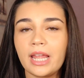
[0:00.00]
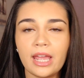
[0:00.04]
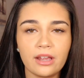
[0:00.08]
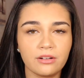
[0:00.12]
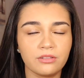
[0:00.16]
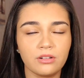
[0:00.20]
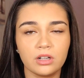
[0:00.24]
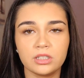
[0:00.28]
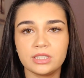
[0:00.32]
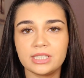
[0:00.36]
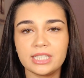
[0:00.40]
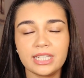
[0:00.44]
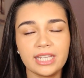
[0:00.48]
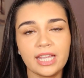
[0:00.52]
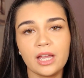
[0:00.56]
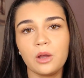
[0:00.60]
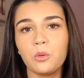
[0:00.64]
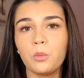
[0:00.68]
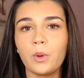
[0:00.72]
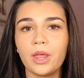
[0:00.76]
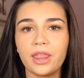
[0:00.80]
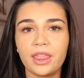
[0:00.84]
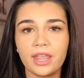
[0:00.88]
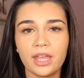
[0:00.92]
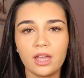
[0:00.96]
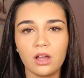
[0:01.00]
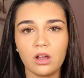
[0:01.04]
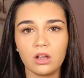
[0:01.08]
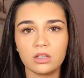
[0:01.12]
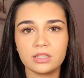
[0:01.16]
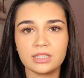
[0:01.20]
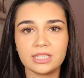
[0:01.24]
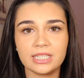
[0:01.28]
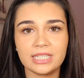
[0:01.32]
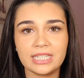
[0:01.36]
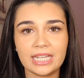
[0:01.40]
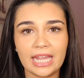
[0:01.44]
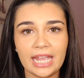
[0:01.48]
error to get where they are
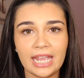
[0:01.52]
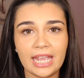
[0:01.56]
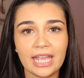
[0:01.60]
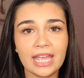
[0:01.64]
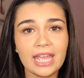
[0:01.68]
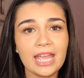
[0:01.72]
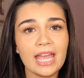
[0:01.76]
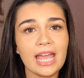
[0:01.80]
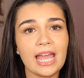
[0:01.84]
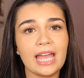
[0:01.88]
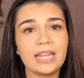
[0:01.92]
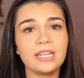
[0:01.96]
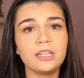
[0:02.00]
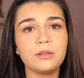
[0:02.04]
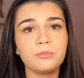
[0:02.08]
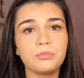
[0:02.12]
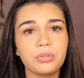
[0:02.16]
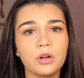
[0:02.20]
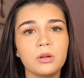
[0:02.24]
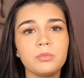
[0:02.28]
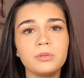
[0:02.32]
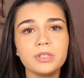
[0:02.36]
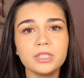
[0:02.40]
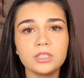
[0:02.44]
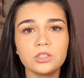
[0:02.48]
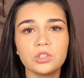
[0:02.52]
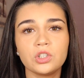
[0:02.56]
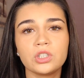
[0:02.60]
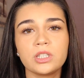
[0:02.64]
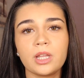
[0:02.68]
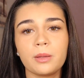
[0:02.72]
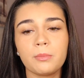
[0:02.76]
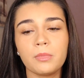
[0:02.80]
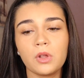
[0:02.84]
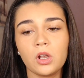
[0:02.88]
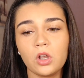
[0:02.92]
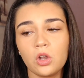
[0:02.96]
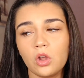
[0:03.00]
today, and it probably took
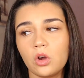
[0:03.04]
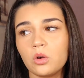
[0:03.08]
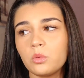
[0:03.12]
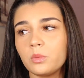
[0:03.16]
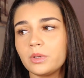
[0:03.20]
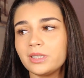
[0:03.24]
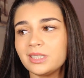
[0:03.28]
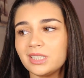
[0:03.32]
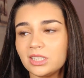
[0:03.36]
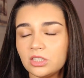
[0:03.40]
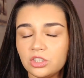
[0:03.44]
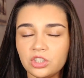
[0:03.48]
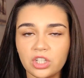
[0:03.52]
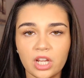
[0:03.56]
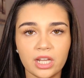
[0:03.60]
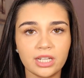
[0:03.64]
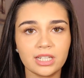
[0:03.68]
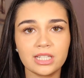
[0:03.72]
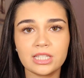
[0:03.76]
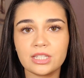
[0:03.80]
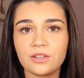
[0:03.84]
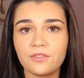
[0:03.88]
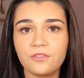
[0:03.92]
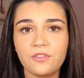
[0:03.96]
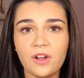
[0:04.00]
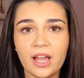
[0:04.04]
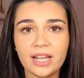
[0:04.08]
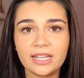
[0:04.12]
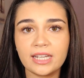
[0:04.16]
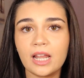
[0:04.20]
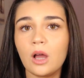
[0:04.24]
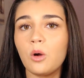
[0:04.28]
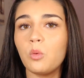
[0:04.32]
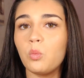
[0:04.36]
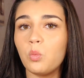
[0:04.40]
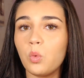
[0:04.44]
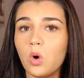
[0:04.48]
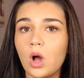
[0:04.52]
them a long-winded journey to find
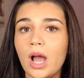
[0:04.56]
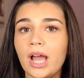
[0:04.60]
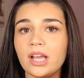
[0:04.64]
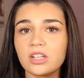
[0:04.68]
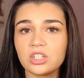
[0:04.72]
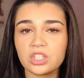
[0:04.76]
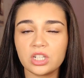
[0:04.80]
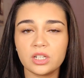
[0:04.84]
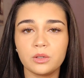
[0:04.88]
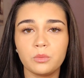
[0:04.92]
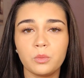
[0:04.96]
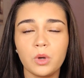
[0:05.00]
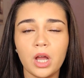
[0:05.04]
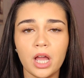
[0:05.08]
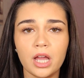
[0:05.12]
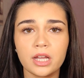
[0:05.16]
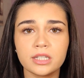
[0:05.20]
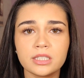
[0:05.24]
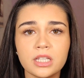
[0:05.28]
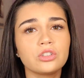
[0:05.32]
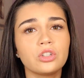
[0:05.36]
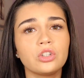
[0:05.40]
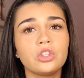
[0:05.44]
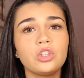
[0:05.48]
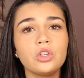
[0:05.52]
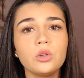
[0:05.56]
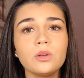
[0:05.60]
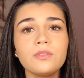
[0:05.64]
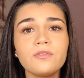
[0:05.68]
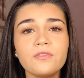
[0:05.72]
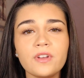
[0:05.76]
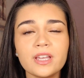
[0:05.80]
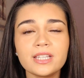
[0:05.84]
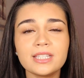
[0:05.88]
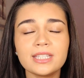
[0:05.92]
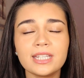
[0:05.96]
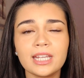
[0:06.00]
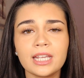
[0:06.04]
out what actually works. So you
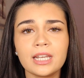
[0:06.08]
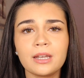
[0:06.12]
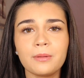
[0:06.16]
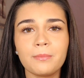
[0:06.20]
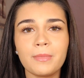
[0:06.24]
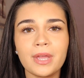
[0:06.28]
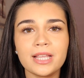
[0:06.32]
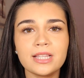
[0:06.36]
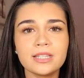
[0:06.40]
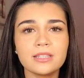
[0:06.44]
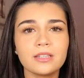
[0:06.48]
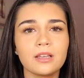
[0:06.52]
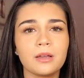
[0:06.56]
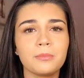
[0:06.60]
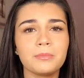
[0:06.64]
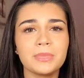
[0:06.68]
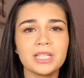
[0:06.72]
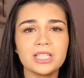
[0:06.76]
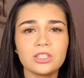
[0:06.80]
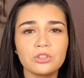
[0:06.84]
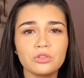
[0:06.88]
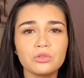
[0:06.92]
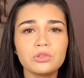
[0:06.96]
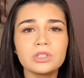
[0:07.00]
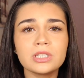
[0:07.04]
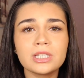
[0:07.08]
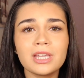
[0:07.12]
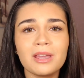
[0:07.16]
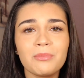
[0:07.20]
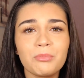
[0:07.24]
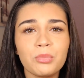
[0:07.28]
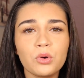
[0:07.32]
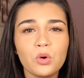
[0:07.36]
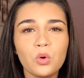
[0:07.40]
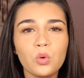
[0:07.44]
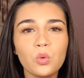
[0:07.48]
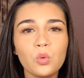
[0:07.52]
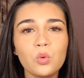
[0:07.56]
investing in a mentor means you skip
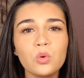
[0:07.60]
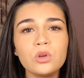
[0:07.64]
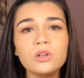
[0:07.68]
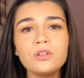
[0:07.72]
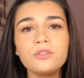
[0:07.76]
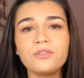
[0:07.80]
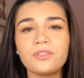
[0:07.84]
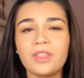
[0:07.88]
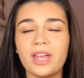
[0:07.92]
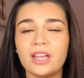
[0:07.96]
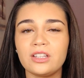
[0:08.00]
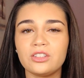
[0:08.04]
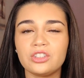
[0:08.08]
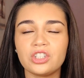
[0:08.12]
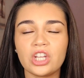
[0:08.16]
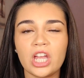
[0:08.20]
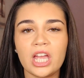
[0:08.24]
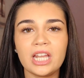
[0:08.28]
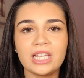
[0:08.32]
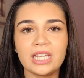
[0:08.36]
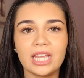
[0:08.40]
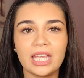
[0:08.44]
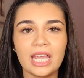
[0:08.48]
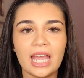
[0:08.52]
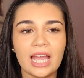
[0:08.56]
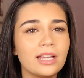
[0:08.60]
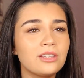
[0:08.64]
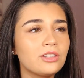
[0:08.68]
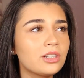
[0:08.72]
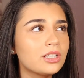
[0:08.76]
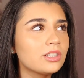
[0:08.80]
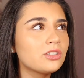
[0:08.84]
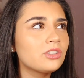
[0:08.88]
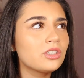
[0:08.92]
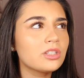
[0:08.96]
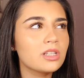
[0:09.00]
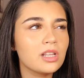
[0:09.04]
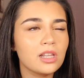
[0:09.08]
all of that journey and you can
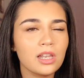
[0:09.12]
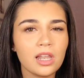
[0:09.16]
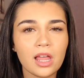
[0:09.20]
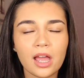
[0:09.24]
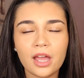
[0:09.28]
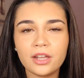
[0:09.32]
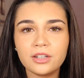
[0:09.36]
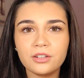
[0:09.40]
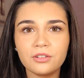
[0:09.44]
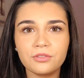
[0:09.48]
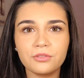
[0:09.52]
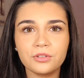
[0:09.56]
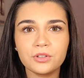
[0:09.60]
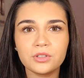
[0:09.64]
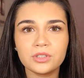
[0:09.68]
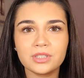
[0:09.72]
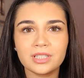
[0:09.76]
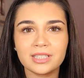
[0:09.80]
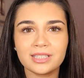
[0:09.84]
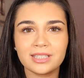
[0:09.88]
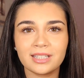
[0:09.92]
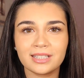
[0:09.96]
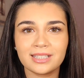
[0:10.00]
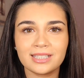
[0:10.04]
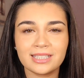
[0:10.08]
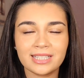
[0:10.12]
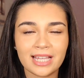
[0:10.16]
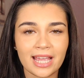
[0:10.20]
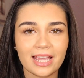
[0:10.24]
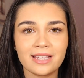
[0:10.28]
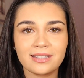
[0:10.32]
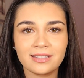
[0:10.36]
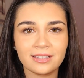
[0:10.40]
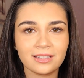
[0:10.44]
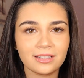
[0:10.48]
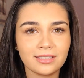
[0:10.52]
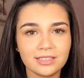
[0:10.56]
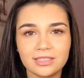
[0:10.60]
just learn the route to
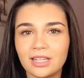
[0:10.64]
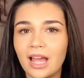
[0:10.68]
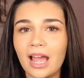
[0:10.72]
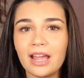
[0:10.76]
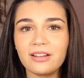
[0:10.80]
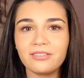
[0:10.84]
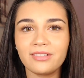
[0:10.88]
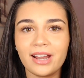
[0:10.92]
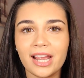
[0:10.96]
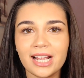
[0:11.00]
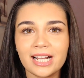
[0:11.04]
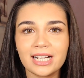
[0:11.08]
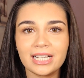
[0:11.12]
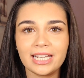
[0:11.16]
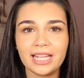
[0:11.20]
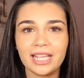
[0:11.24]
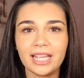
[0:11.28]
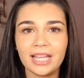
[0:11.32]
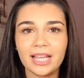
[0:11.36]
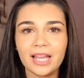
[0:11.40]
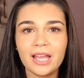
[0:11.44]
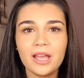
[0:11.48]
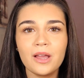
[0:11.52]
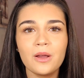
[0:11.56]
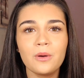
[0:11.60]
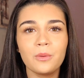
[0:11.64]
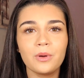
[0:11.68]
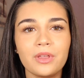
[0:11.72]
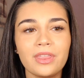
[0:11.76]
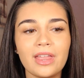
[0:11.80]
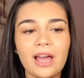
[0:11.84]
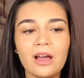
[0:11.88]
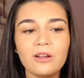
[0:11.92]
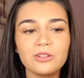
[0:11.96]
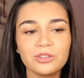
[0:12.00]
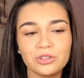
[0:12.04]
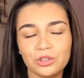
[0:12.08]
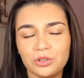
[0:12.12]
success directly
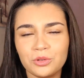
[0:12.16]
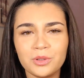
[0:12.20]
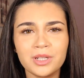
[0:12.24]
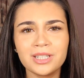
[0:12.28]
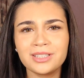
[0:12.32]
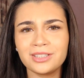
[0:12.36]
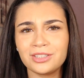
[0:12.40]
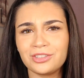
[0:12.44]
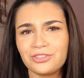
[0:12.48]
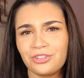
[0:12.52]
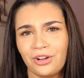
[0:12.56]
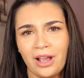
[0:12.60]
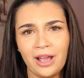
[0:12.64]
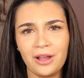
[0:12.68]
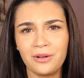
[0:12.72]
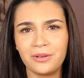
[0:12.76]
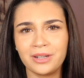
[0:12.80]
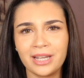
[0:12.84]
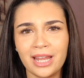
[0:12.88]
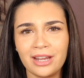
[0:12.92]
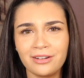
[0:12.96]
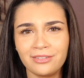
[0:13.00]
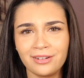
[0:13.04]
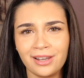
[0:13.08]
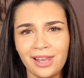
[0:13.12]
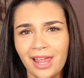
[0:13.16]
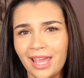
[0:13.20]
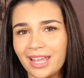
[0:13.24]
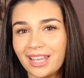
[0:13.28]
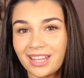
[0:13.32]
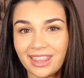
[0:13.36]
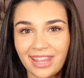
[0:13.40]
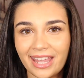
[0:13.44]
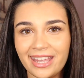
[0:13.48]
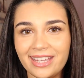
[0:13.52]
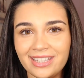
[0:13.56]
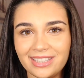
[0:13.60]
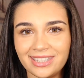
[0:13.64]
without doing the trial and error like
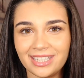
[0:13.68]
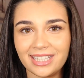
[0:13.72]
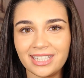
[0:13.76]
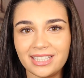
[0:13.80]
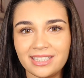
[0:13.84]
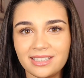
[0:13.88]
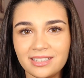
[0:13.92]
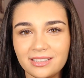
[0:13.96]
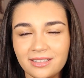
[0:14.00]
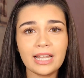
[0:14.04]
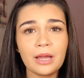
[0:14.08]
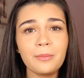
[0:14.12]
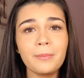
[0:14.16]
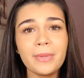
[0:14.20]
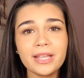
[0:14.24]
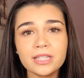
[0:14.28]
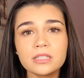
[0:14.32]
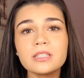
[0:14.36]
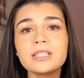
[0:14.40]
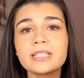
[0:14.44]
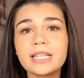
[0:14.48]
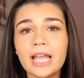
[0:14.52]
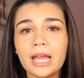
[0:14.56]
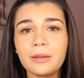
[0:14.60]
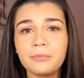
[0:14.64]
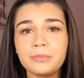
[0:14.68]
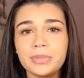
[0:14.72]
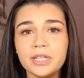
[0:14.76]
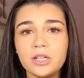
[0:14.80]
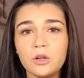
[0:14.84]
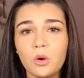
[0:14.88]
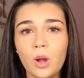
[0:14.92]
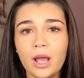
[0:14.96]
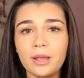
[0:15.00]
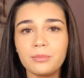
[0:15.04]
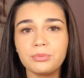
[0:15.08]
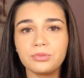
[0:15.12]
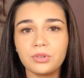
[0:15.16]
they did. Now, mentors can be
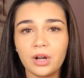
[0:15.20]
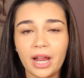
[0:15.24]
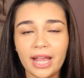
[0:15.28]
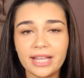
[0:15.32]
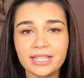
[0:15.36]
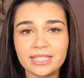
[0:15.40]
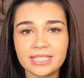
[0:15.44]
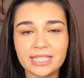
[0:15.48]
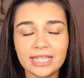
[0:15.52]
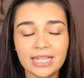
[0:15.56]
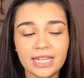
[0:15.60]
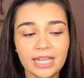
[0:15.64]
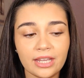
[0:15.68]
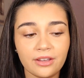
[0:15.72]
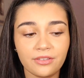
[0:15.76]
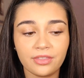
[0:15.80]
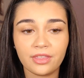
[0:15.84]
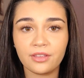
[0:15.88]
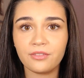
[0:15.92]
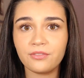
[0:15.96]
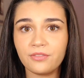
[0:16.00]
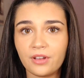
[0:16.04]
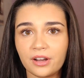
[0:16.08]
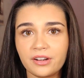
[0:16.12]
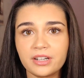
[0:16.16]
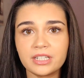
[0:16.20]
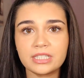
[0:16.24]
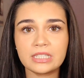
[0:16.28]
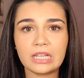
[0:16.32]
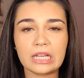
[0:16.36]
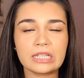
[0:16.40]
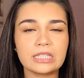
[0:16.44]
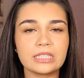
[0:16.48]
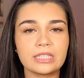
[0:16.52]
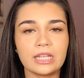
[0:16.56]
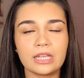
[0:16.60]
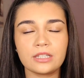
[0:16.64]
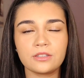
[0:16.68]
quite pricey if they're very
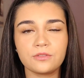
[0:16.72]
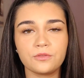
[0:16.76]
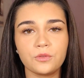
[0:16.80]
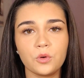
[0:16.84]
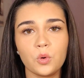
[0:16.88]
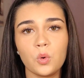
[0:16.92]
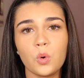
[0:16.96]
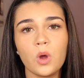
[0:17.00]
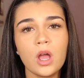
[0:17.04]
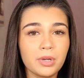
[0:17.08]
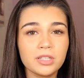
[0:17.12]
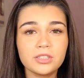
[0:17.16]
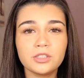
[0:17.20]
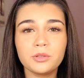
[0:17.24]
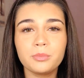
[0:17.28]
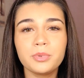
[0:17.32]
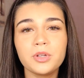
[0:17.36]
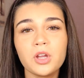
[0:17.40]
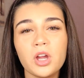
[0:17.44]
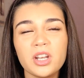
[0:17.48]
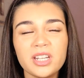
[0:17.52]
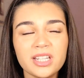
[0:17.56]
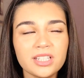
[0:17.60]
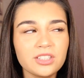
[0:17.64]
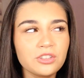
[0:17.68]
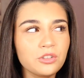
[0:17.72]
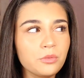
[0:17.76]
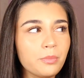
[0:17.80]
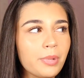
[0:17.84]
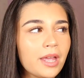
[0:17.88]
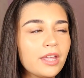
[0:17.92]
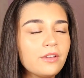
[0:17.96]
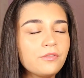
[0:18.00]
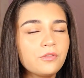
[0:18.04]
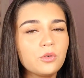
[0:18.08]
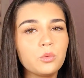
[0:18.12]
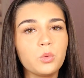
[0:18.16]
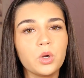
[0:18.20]
successful, but to be honest, you
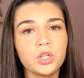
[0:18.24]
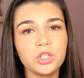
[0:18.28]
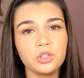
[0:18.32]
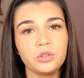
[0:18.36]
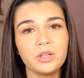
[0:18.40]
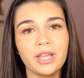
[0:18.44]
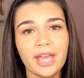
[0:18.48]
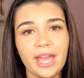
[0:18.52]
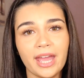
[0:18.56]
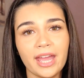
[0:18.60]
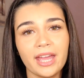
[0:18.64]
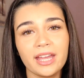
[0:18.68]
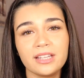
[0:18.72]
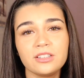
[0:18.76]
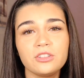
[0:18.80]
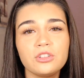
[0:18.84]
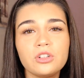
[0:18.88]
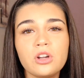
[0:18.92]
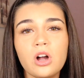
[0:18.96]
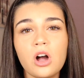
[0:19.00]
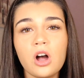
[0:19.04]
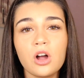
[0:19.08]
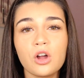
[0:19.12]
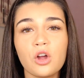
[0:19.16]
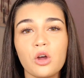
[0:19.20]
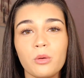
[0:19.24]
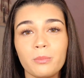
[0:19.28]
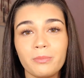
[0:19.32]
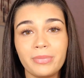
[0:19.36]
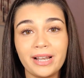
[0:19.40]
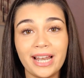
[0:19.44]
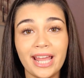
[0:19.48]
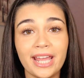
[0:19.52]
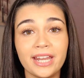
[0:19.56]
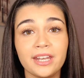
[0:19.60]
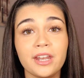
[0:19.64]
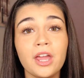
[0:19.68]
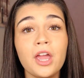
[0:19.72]
pay for what you get and you can't
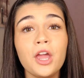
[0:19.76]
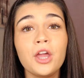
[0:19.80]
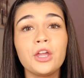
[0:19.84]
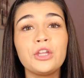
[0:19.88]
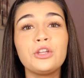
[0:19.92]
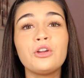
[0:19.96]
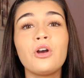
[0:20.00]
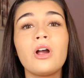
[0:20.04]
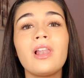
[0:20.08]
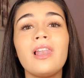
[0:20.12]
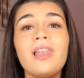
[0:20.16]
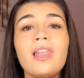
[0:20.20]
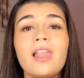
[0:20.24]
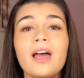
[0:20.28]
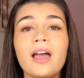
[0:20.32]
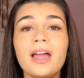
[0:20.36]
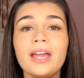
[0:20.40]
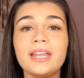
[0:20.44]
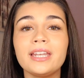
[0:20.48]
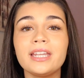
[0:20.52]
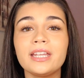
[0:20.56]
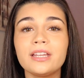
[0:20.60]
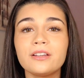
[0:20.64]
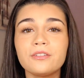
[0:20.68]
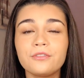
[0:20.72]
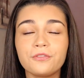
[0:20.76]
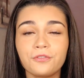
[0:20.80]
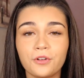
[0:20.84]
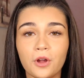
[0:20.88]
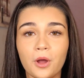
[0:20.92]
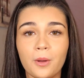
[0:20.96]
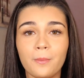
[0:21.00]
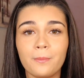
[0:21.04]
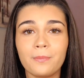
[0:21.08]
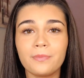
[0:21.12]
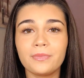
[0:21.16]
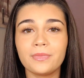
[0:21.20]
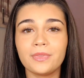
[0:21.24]
complain. You're learning
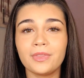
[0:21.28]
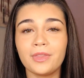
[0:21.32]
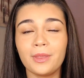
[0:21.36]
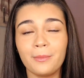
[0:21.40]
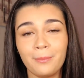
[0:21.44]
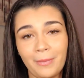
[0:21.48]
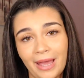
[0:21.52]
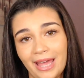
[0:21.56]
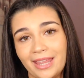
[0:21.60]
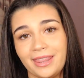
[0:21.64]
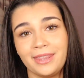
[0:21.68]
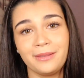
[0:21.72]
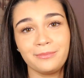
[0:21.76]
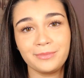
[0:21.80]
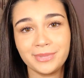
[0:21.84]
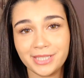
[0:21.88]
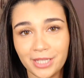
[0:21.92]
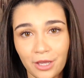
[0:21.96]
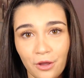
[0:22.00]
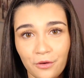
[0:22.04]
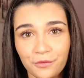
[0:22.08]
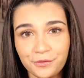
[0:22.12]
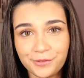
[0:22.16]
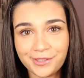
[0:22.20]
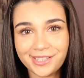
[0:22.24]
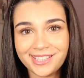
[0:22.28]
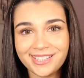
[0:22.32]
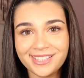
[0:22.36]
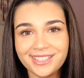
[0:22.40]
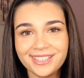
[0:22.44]
from the man themselves.